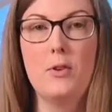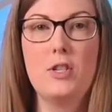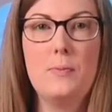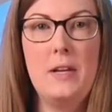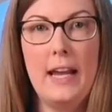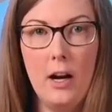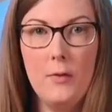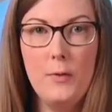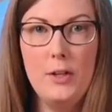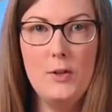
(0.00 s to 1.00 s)
Just be
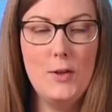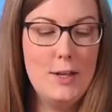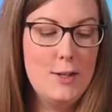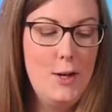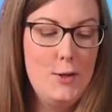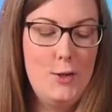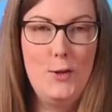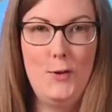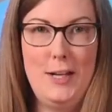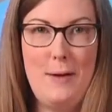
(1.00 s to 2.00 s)
careful when you do this so you
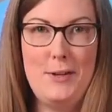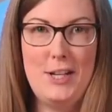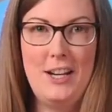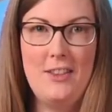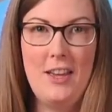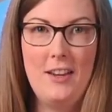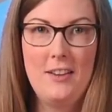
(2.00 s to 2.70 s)
don't damage anything.